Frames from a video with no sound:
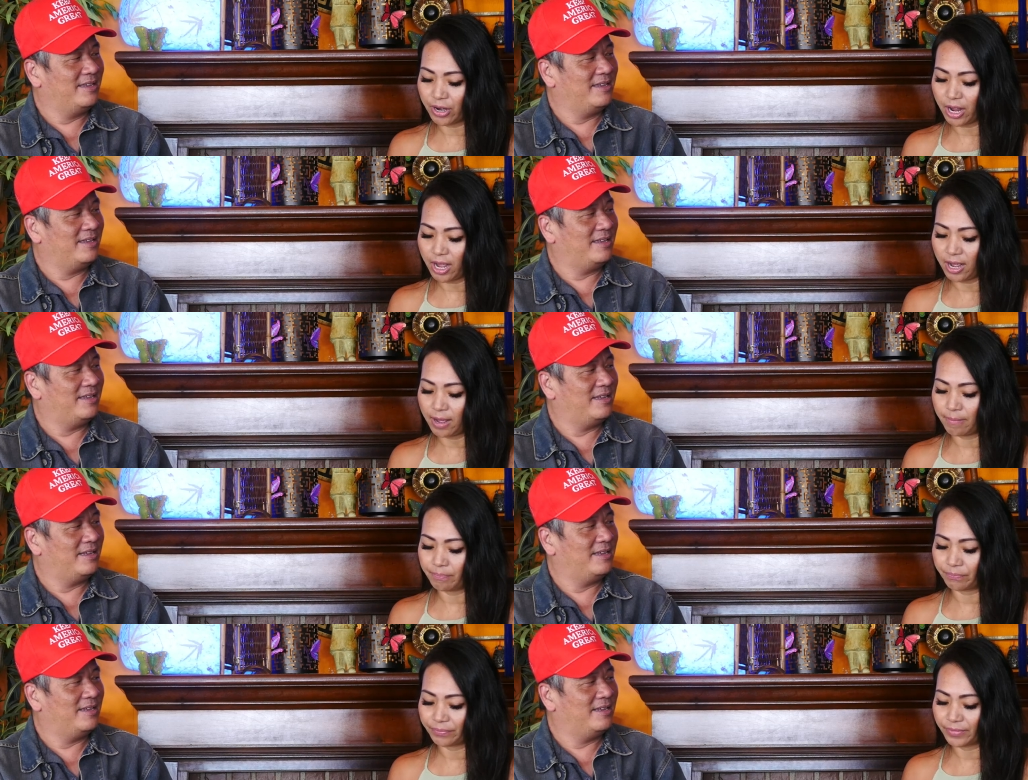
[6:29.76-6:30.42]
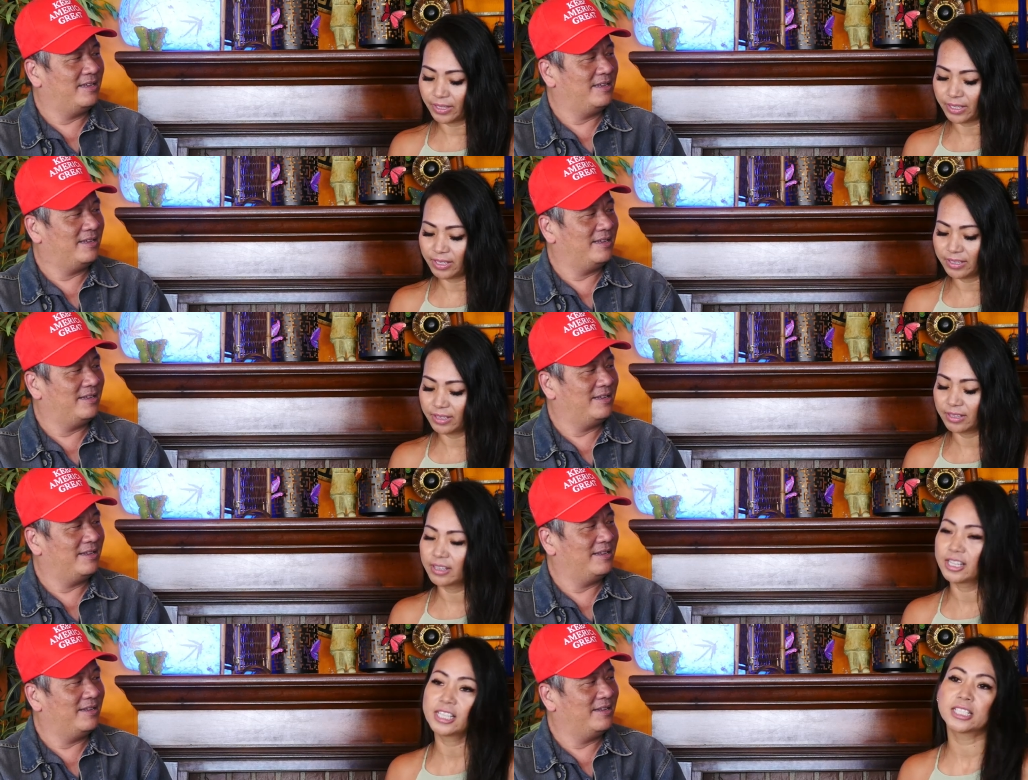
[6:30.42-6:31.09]
Speaker 1: um,
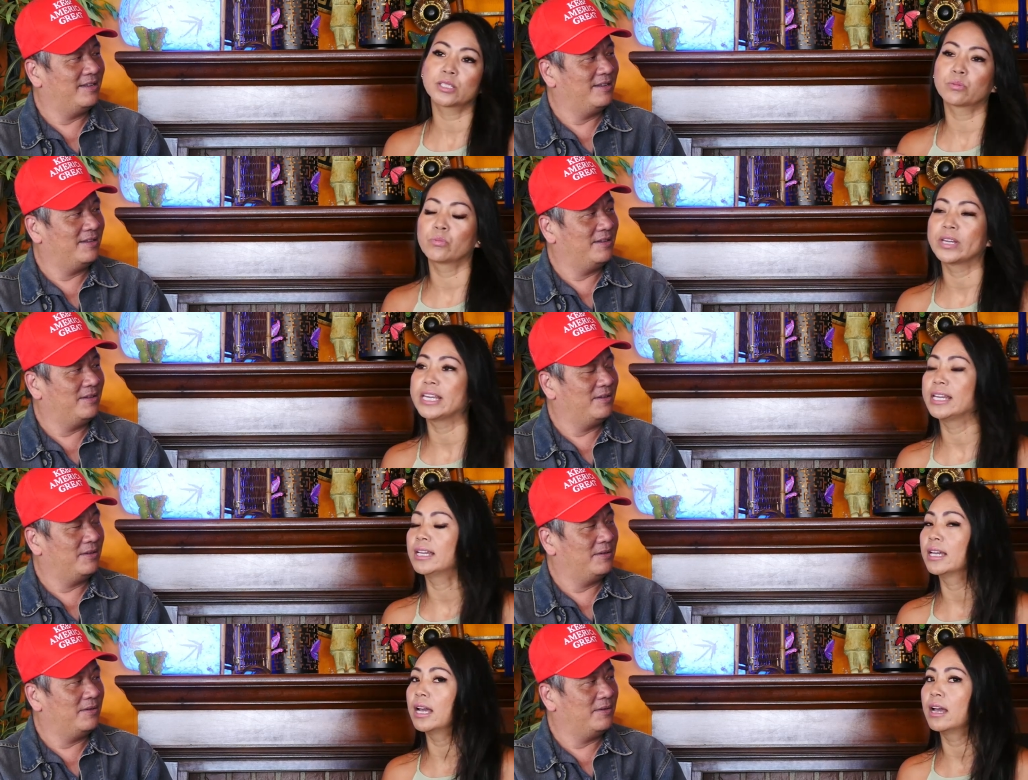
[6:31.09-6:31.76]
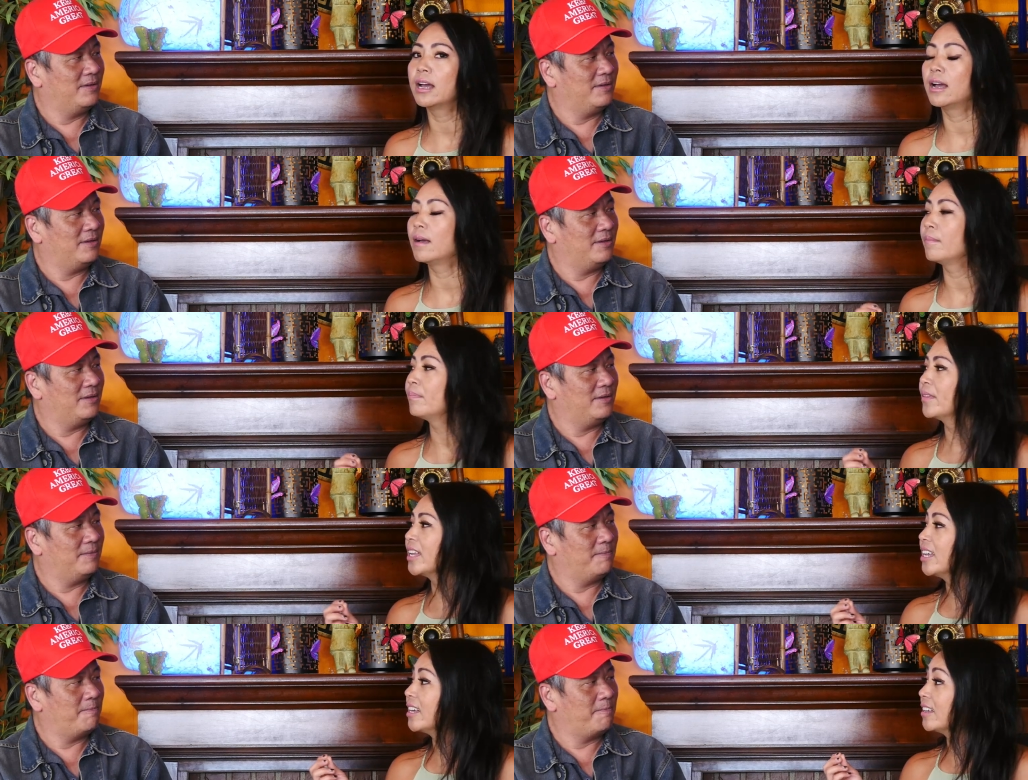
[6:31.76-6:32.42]
this week? Uh,
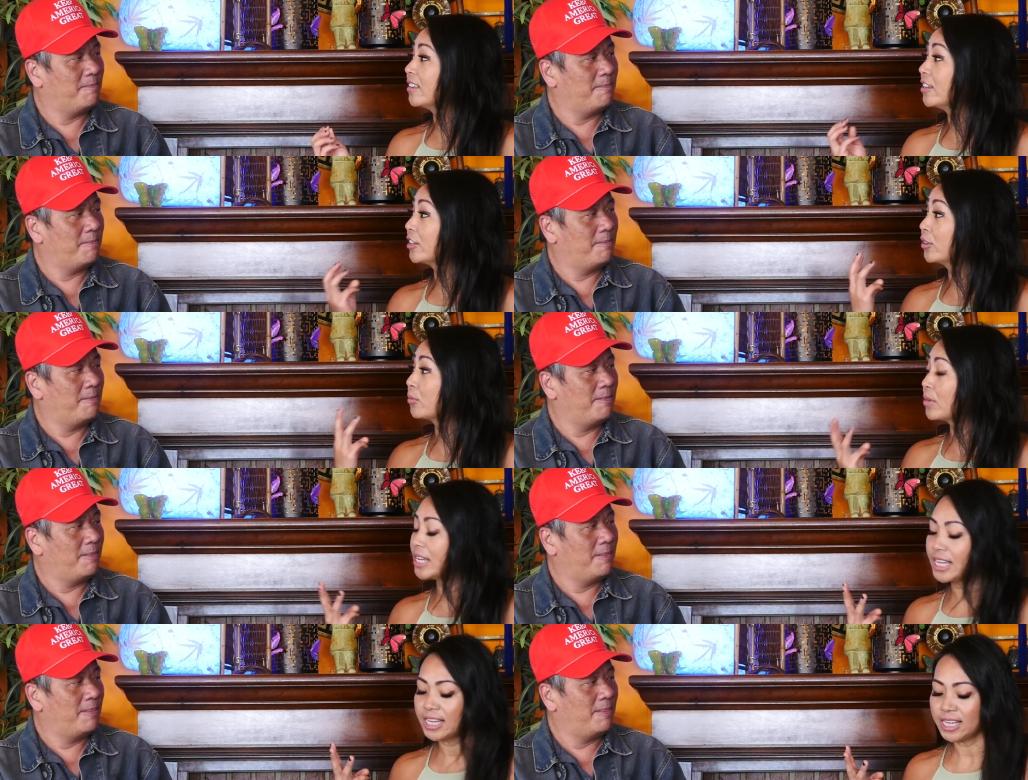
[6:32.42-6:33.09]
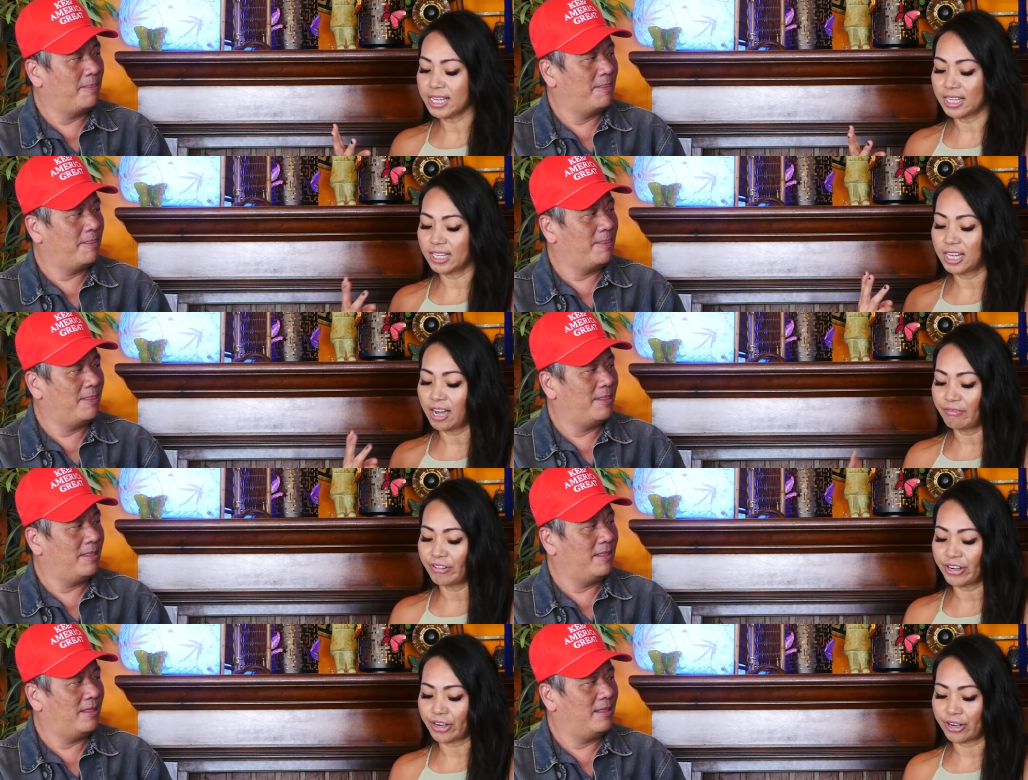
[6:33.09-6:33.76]
the three
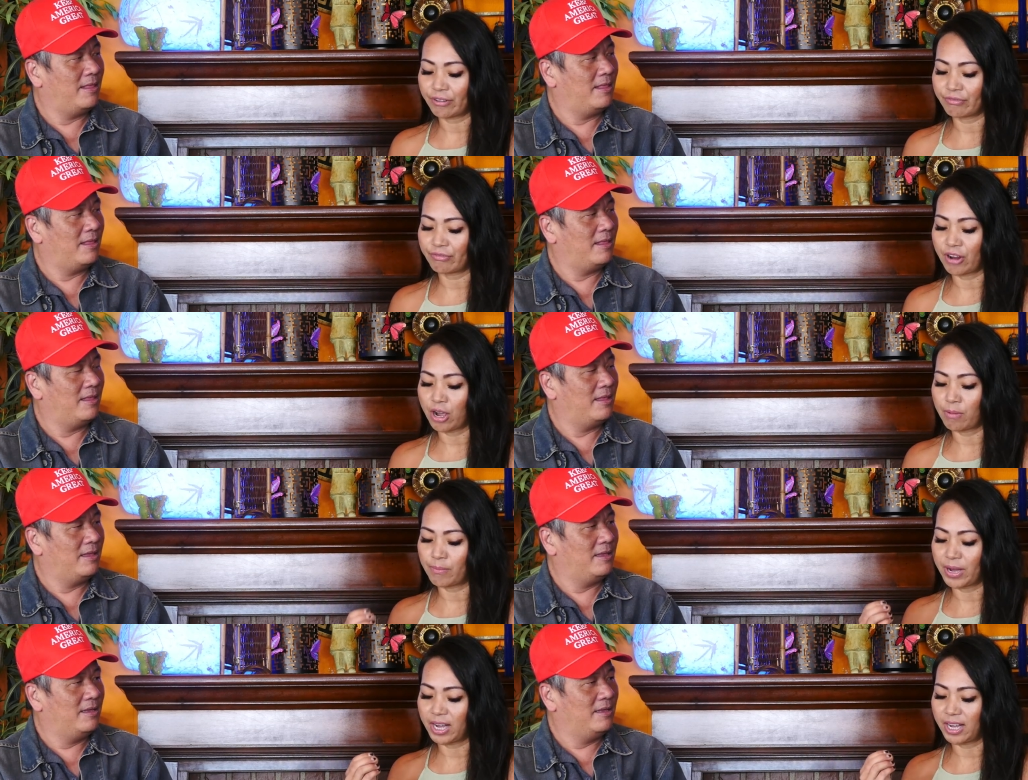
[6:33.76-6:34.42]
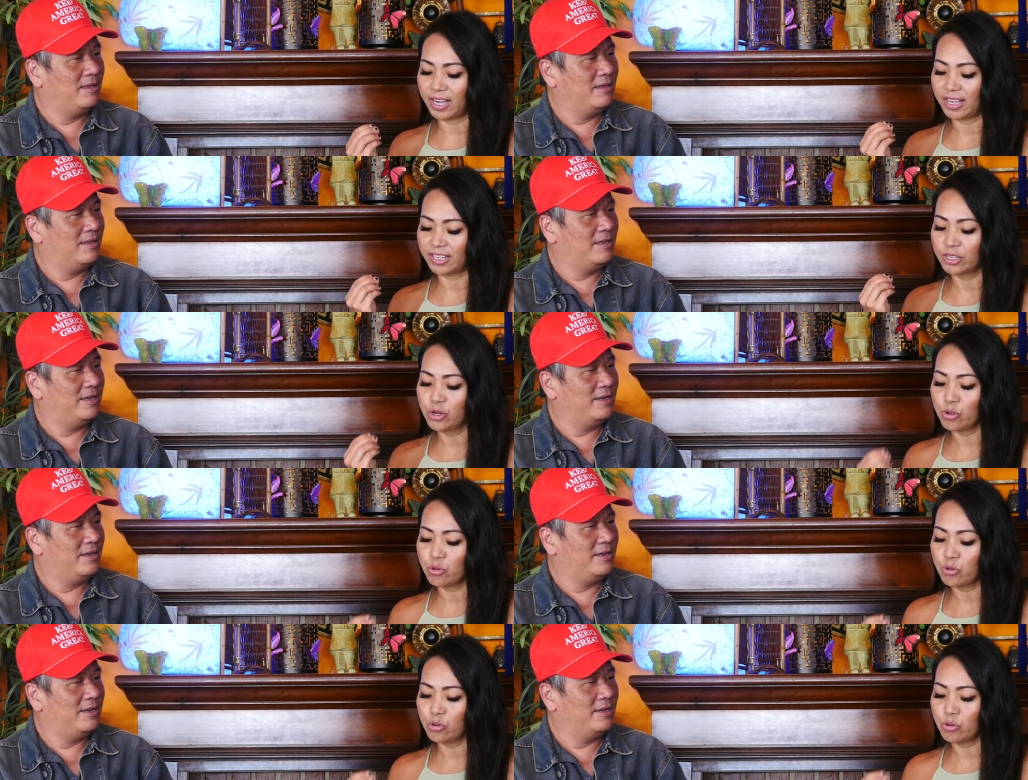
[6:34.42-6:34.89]
governor from uh, New